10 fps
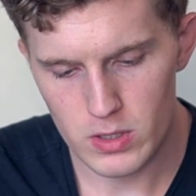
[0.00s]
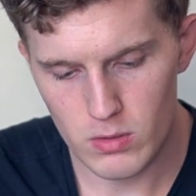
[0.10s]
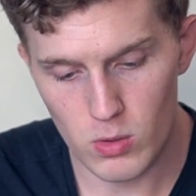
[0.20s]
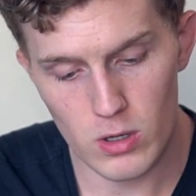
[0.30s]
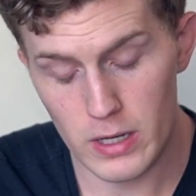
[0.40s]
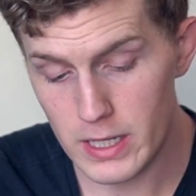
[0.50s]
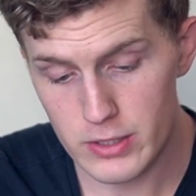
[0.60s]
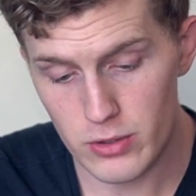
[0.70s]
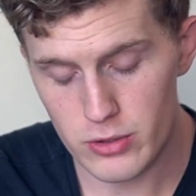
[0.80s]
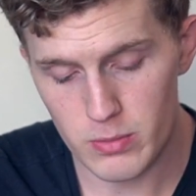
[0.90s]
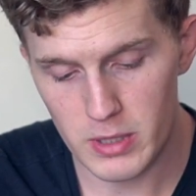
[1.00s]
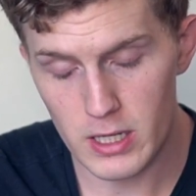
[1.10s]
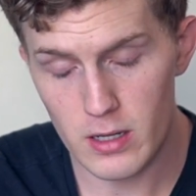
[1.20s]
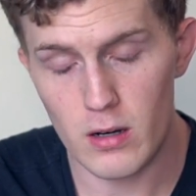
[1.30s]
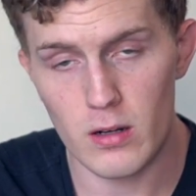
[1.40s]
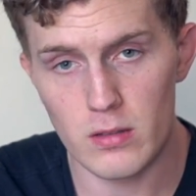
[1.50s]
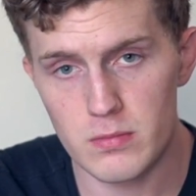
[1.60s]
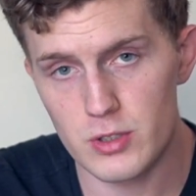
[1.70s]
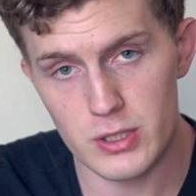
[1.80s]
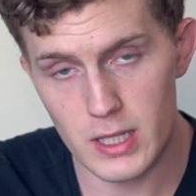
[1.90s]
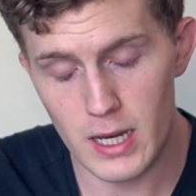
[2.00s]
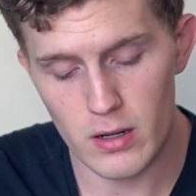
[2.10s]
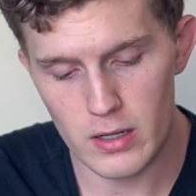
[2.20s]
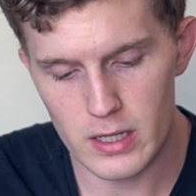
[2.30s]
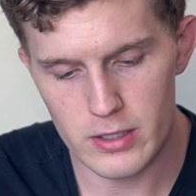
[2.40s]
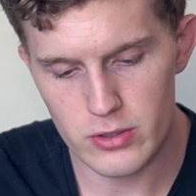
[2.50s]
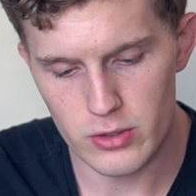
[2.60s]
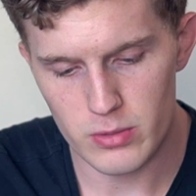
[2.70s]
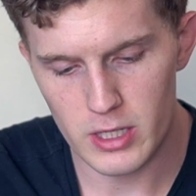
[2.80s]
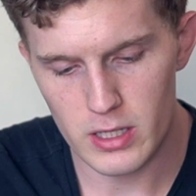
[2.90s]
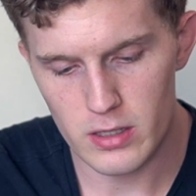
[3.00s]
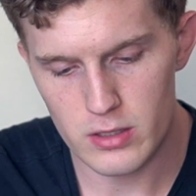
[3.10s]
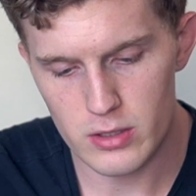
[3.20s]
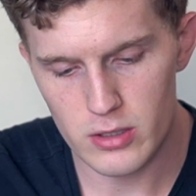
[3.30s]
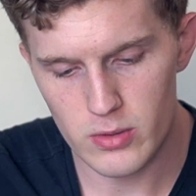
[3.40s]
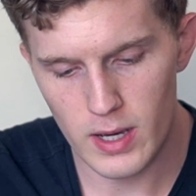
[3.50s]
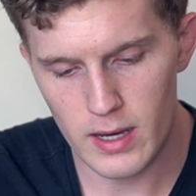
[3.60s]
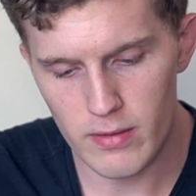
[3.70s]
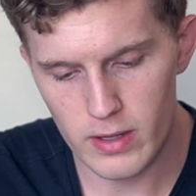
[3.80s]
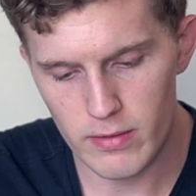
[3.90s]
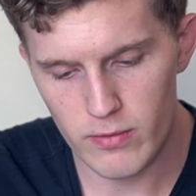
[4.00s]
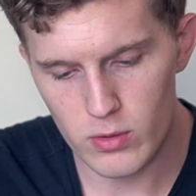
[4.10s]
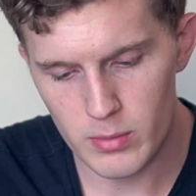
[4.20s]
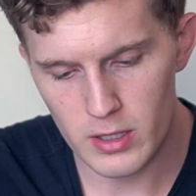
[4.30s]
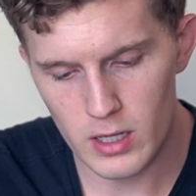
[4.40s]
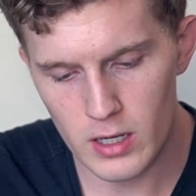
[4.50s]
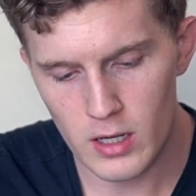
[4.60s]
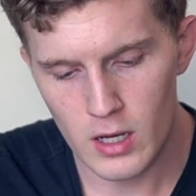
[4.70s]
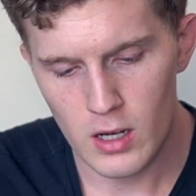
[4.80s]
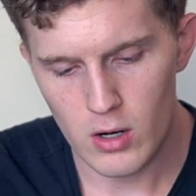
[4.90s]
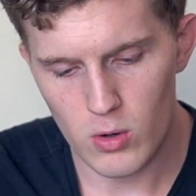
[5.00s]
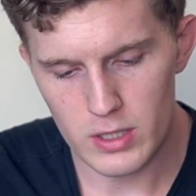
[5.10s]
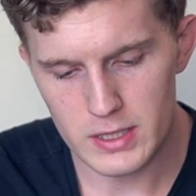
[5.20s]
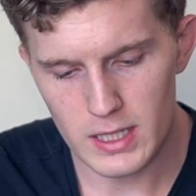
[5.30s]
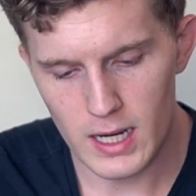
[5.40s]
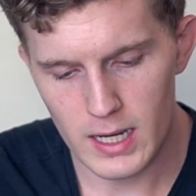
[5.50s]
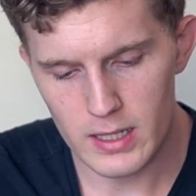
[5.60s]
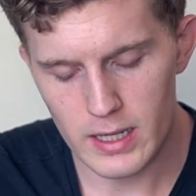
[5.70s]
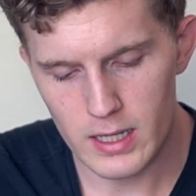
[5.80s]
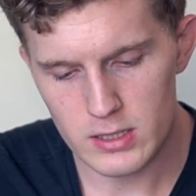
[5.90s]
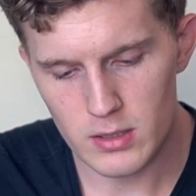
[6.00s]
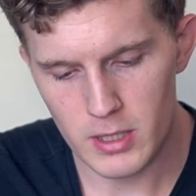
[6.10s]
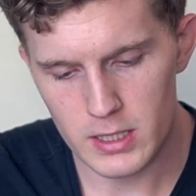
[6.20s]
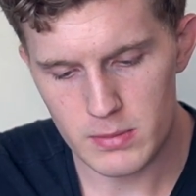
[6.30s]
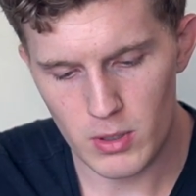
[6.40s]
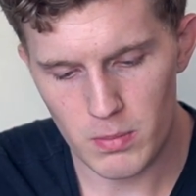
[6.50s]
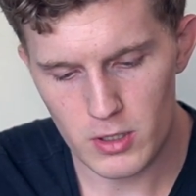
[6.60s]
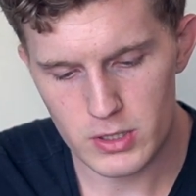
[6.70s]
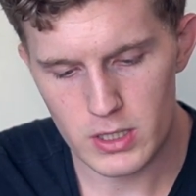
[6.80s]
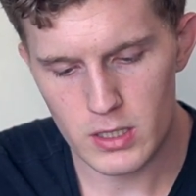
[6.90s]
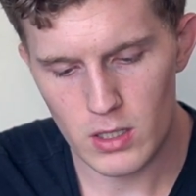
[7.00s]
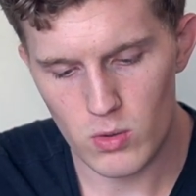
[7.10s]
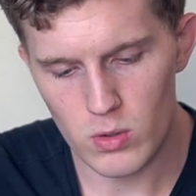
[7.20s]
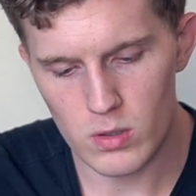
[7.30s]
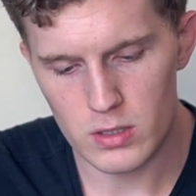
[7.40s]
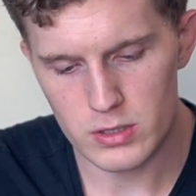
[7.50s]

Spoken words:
or any social media? I'll just add on any social media. Do you have a formula, or is it highly customized per person or